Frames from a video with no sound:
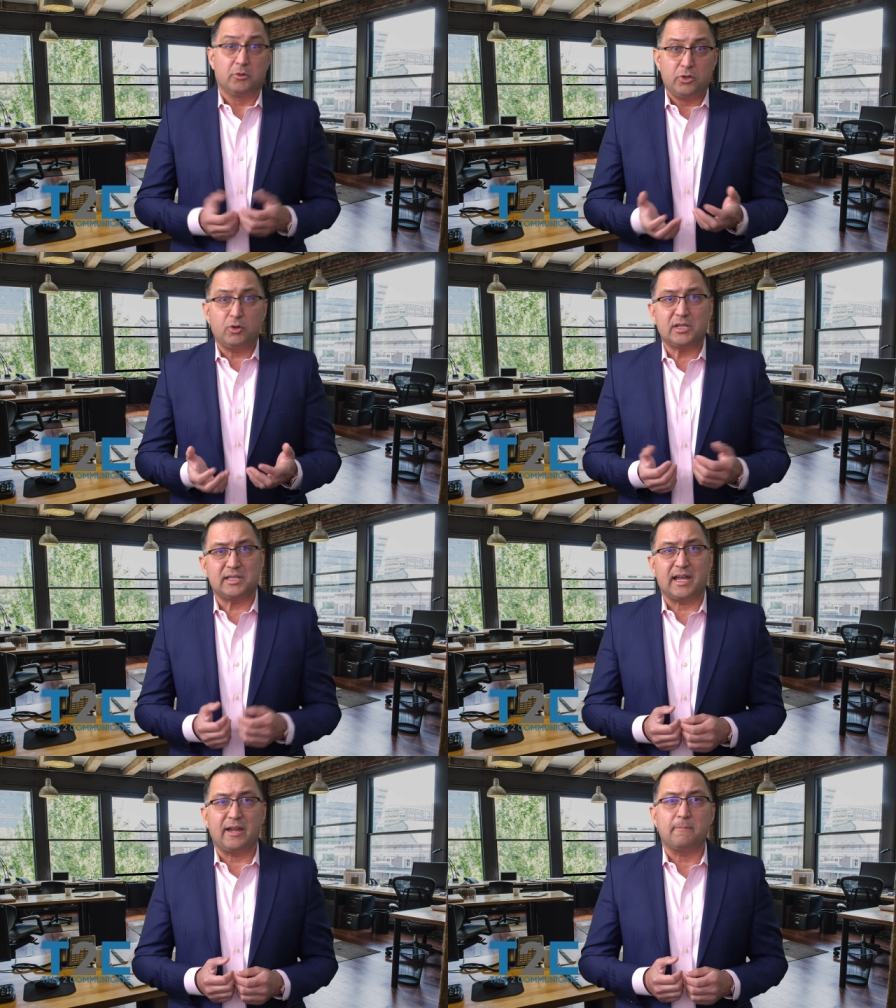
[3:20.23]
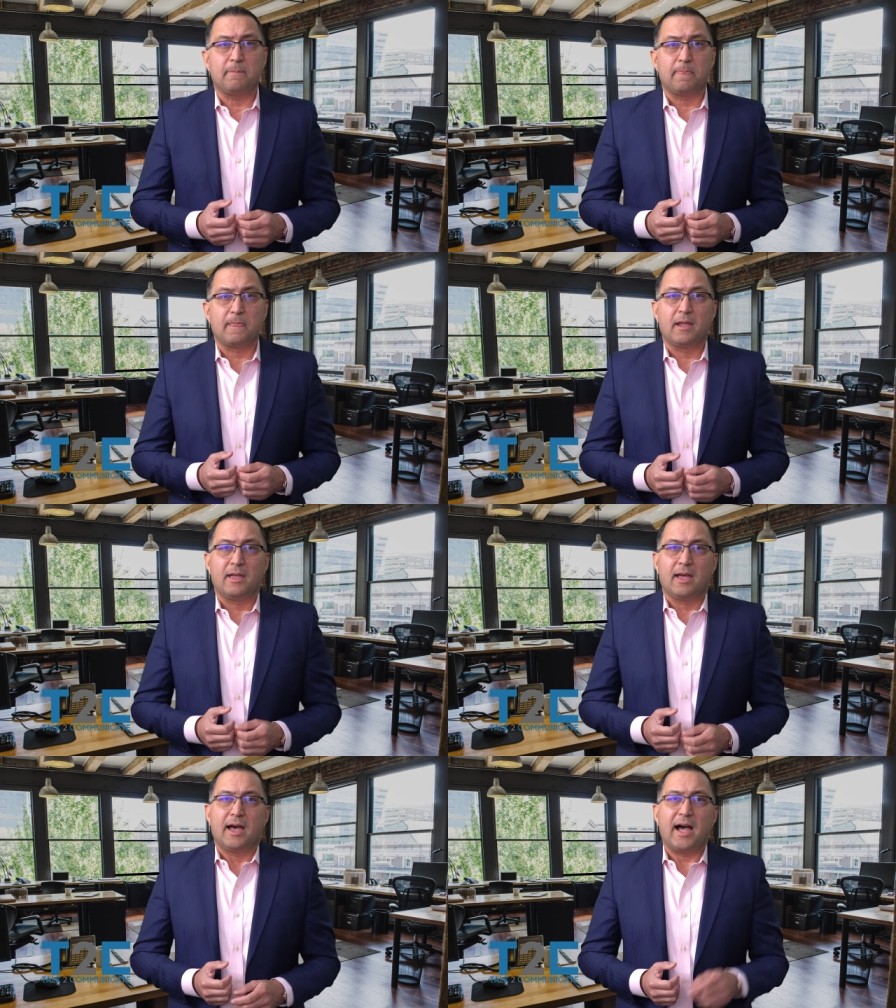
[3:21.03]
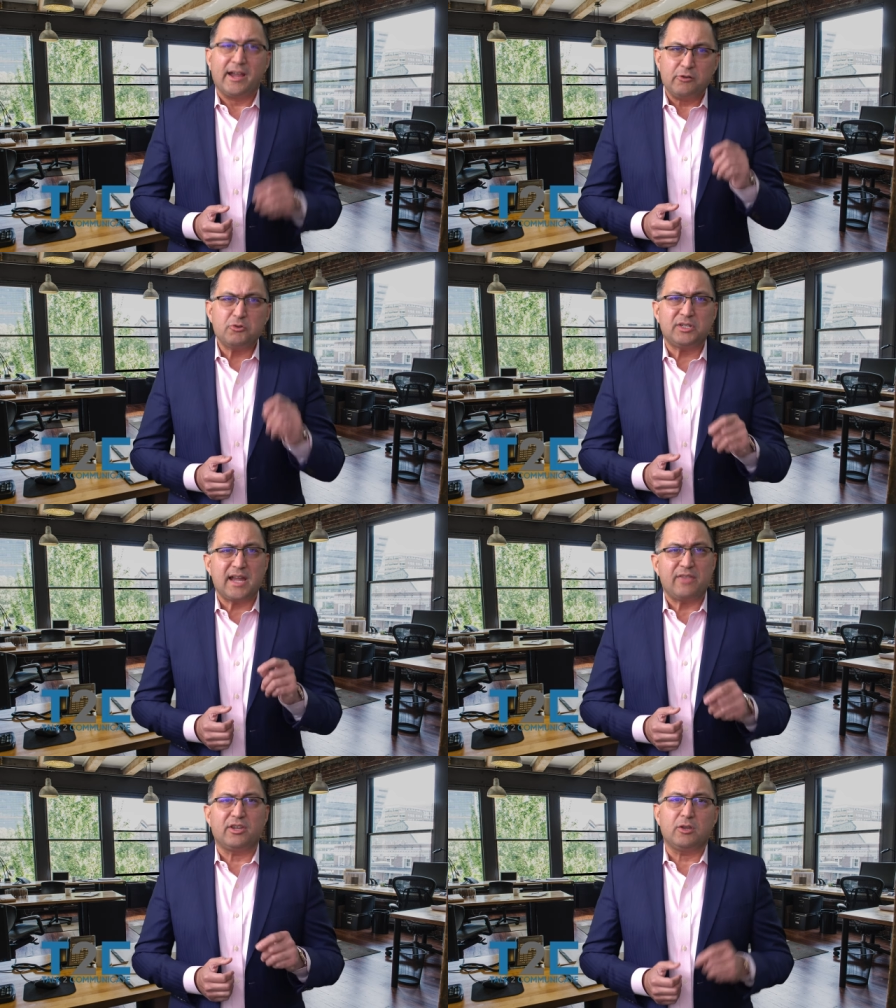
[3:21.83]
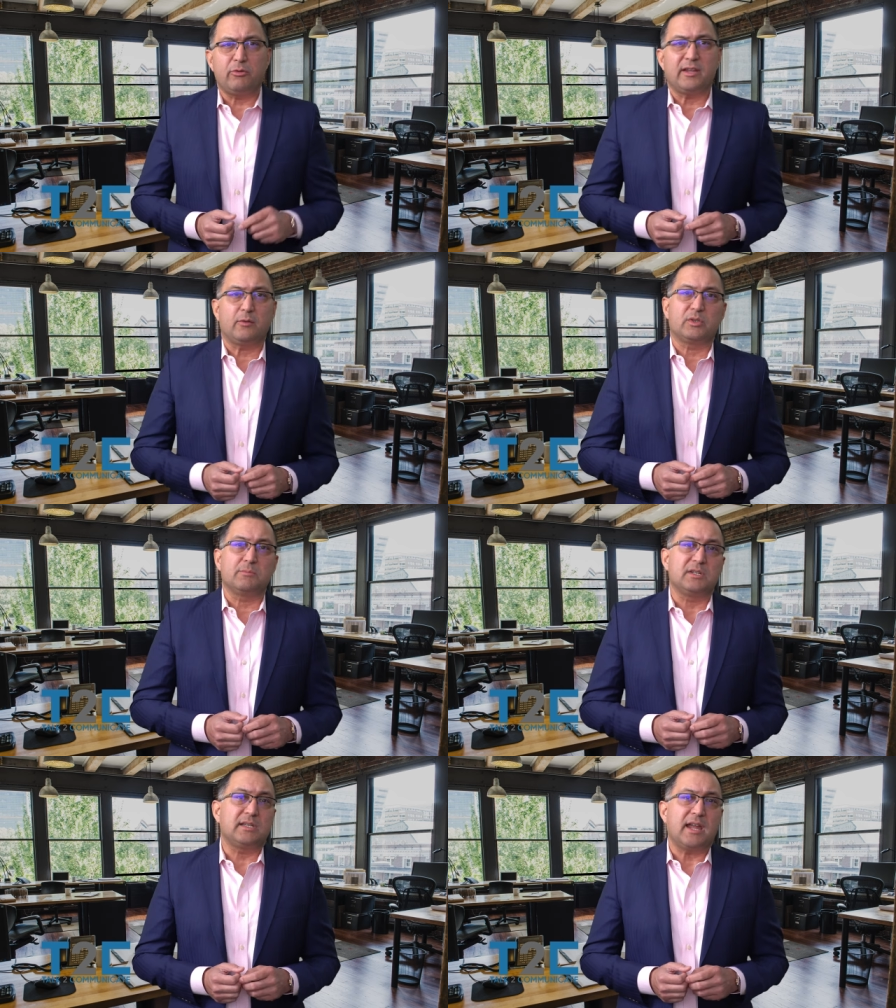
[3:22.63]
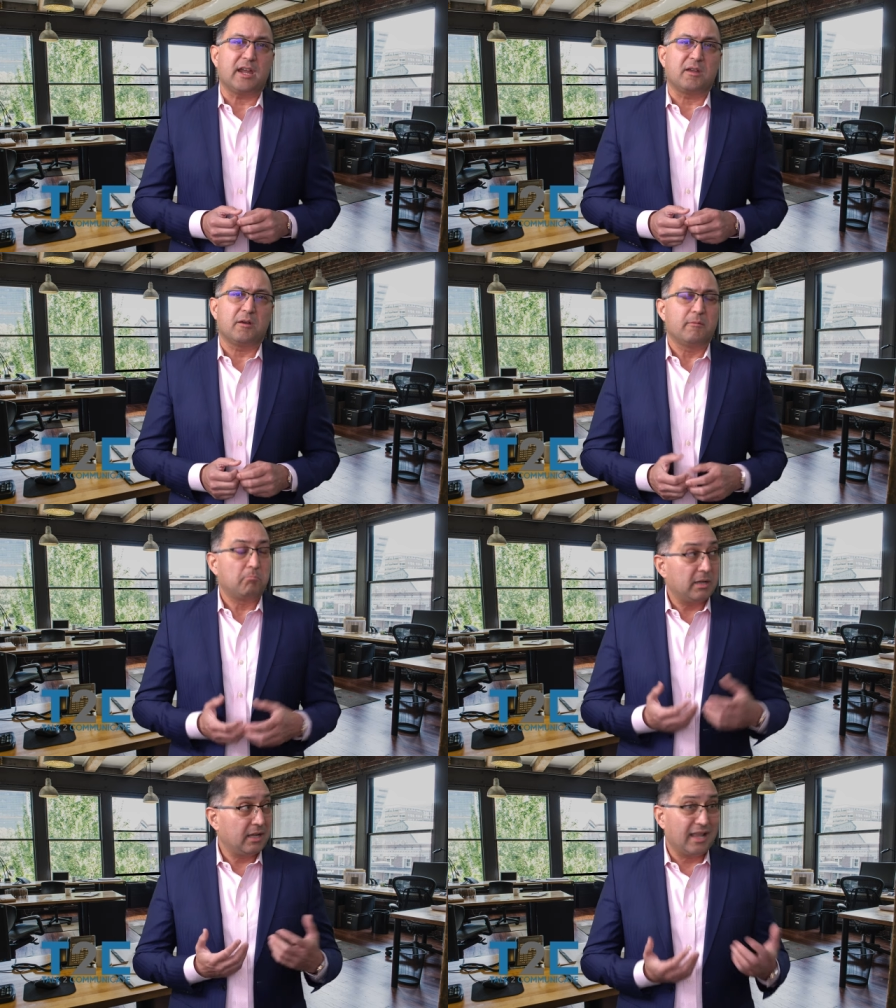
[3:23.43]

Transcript: You could say, I understand that you think it was a mistake, but